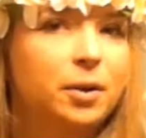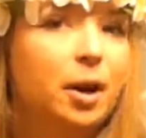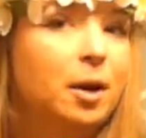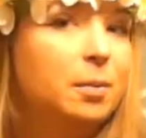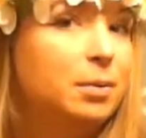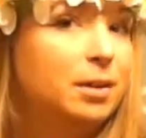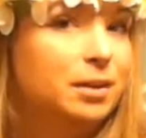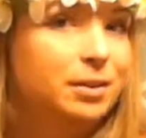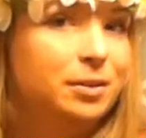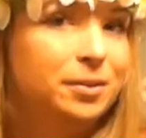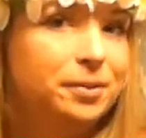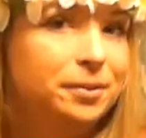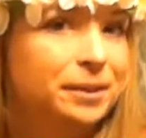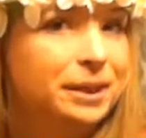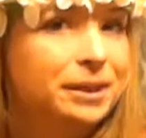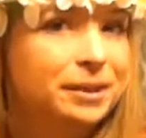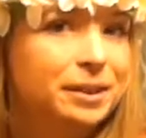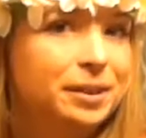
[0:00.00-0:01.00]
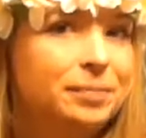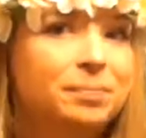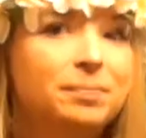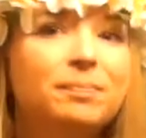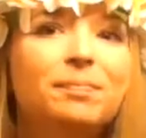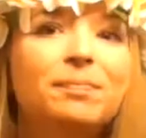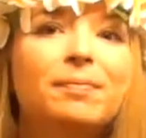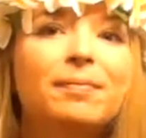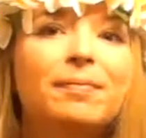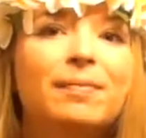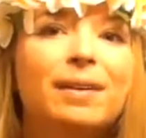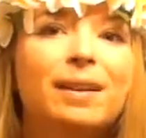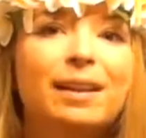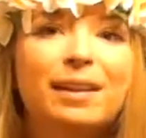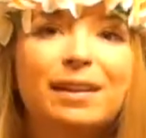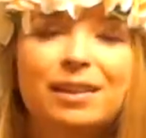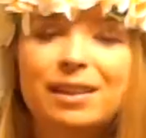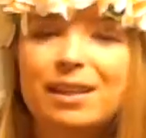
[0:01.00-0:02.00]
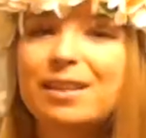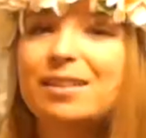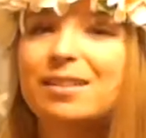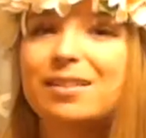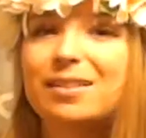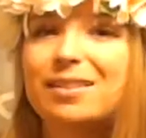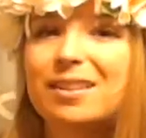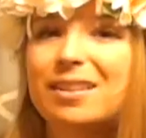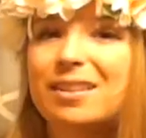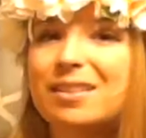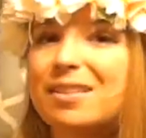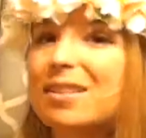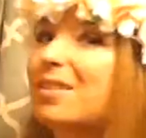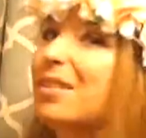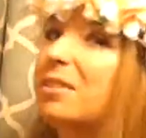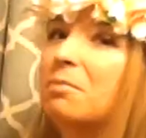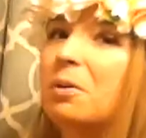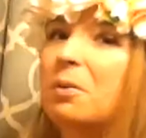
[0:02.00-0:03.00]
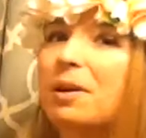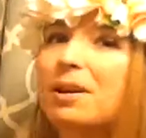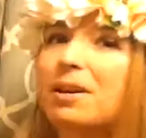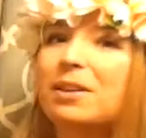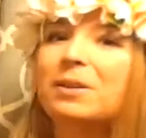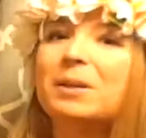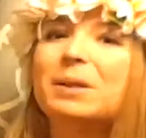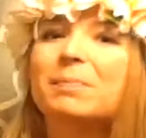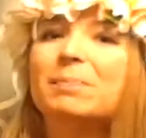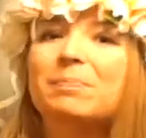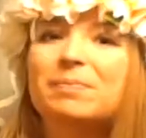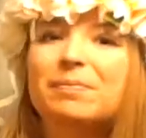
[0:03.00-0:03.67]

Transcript: The ukulele, this is a simple way to do it.